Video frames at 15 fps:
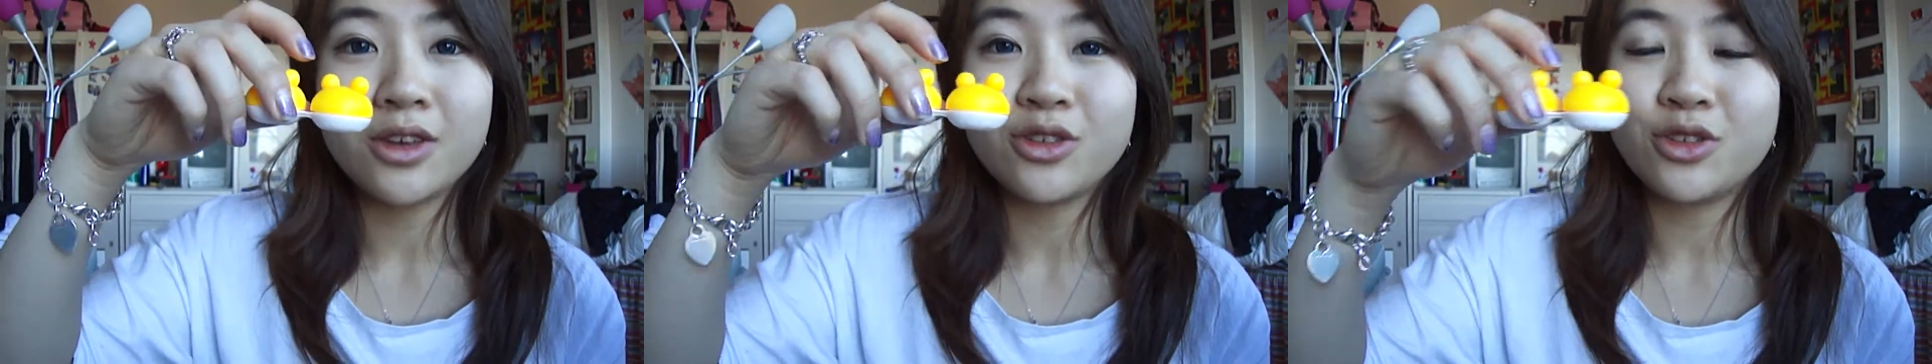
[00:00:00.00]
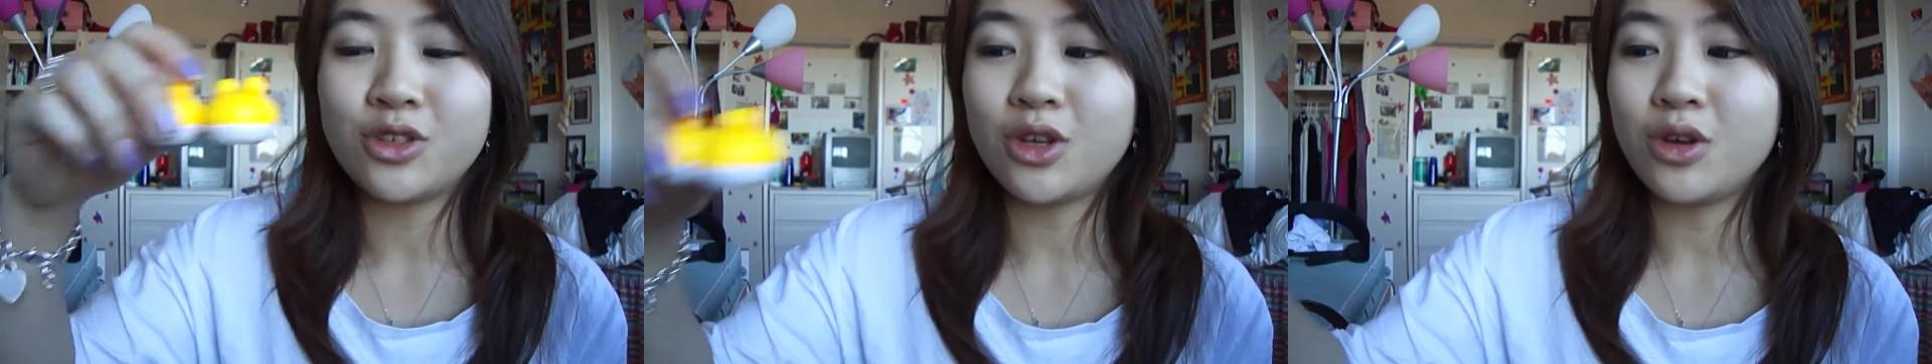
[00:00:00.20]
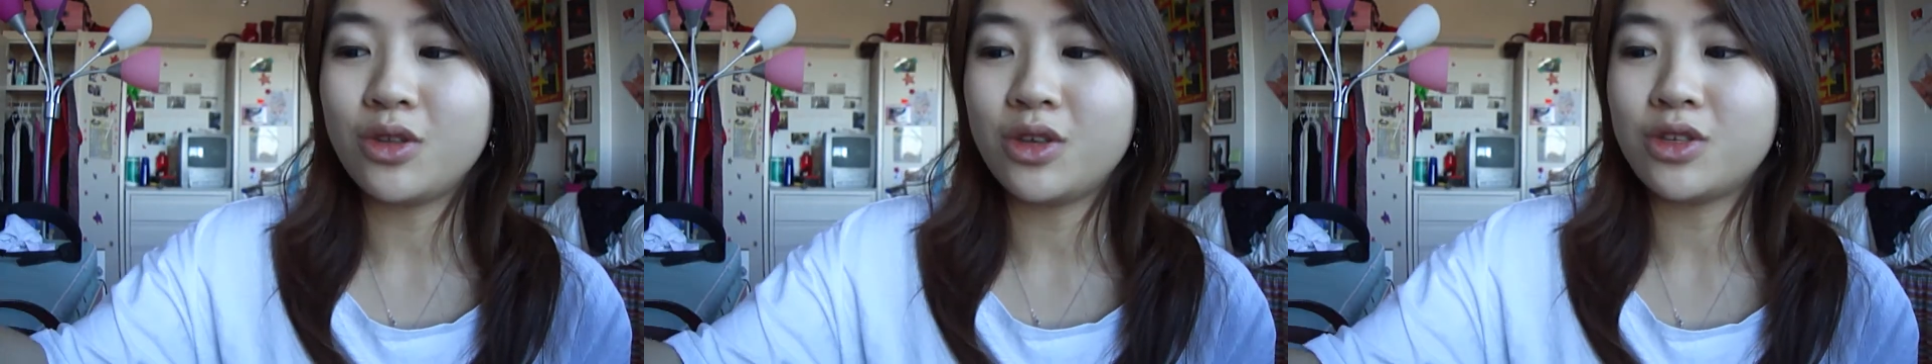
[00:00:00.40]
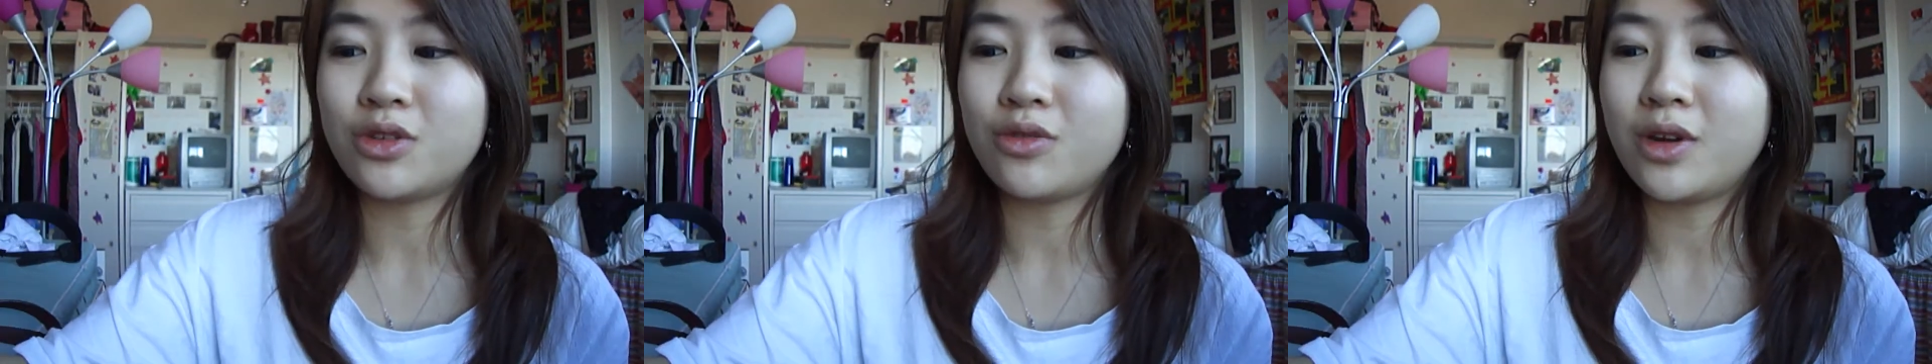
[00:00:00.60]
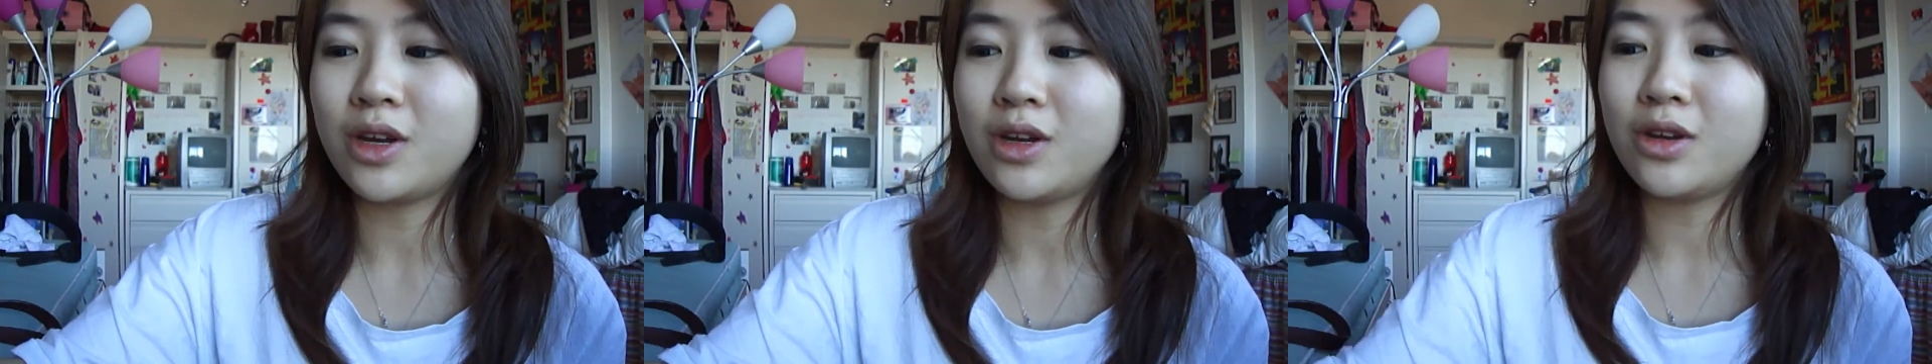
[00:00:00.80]
So these
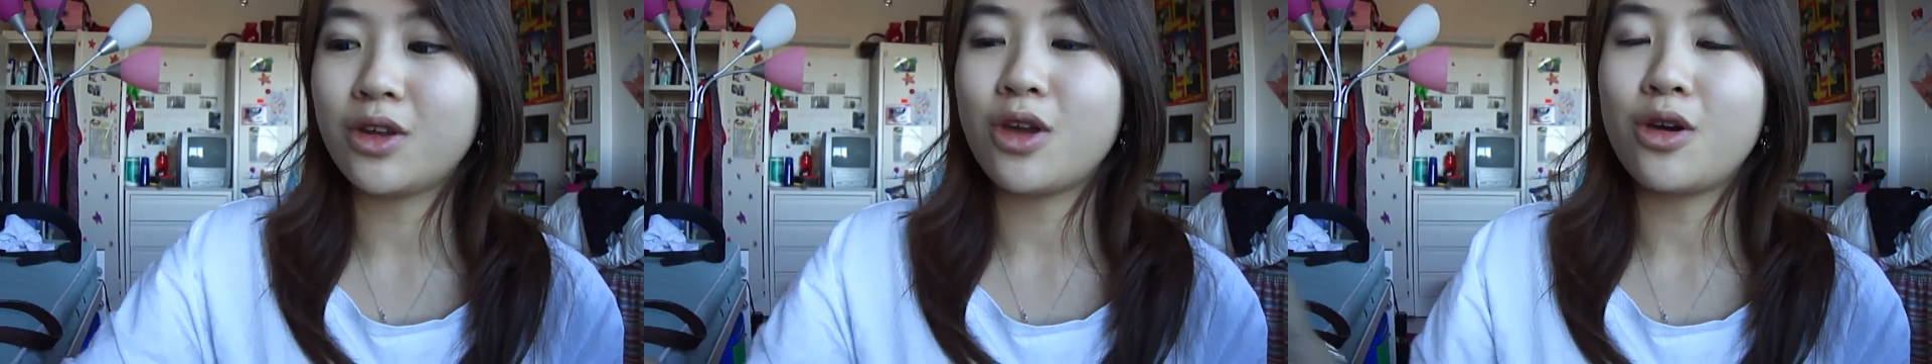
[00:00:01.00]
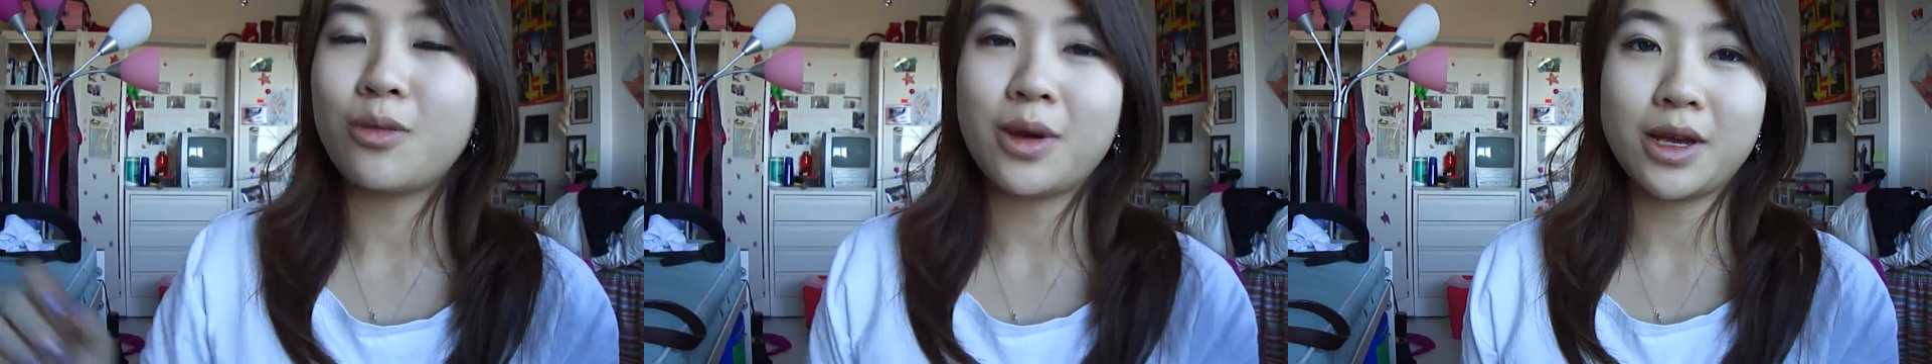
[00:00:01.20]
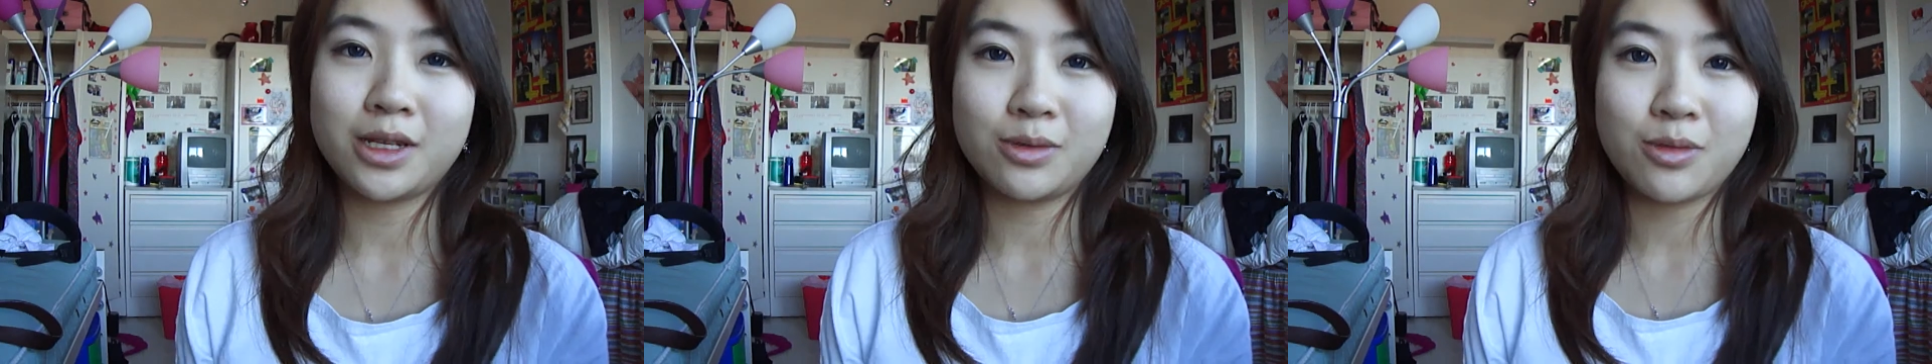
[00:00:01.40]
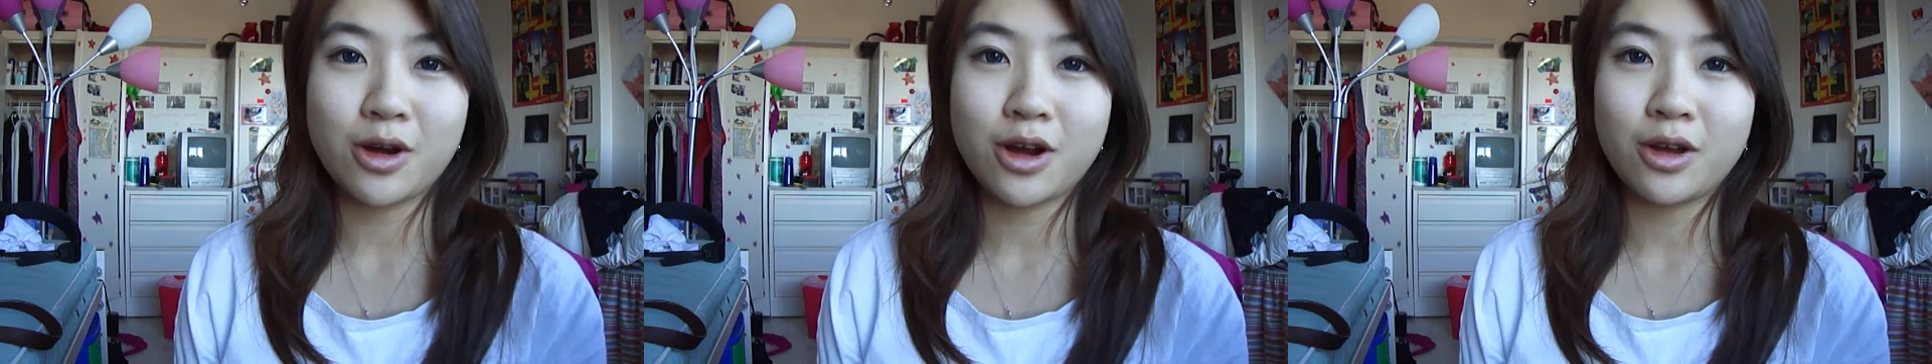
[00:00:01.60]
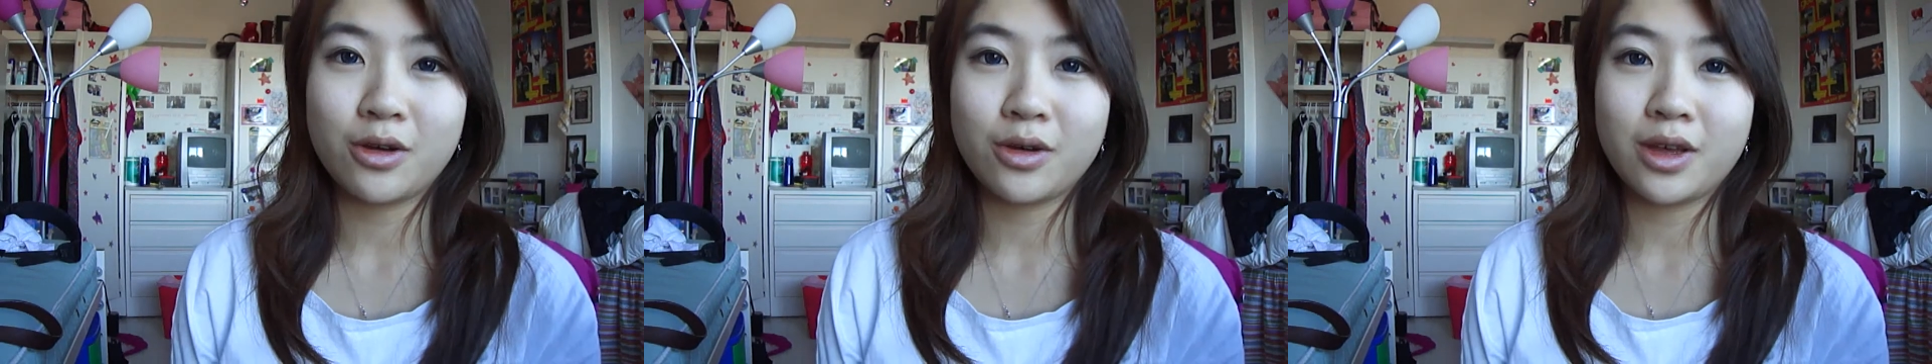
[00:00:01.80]
are ready to go by
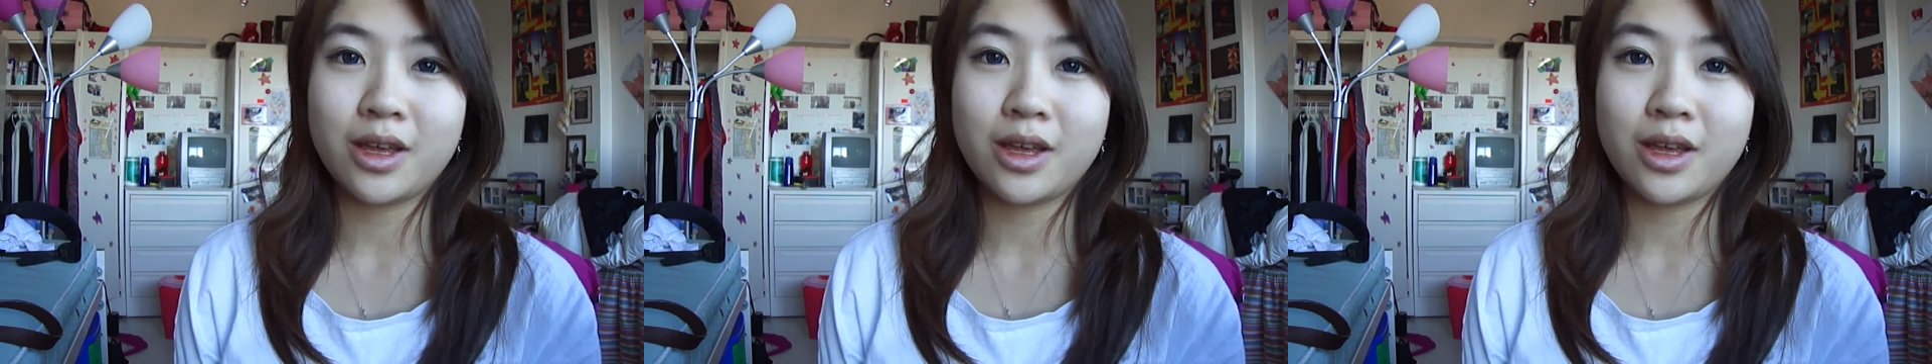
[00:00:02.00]
tomorrow,